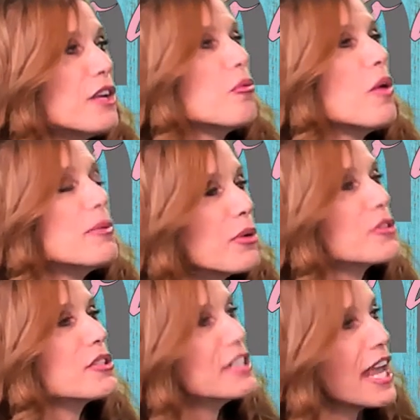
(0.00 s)
one
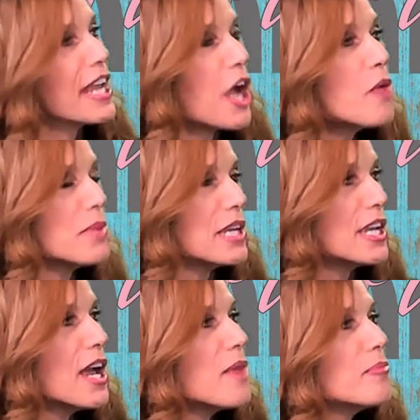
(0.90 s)
person,
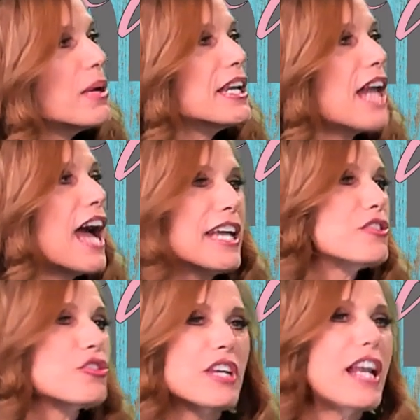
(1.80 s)
Naomi, but
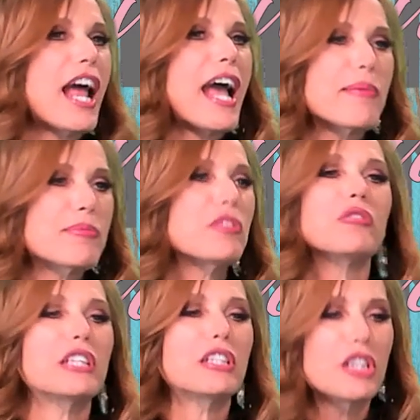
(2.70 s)
and I
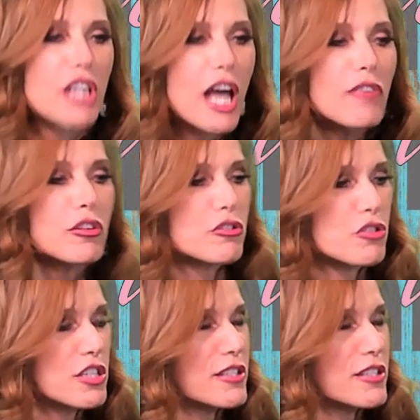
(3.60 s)
absolutely love her. She's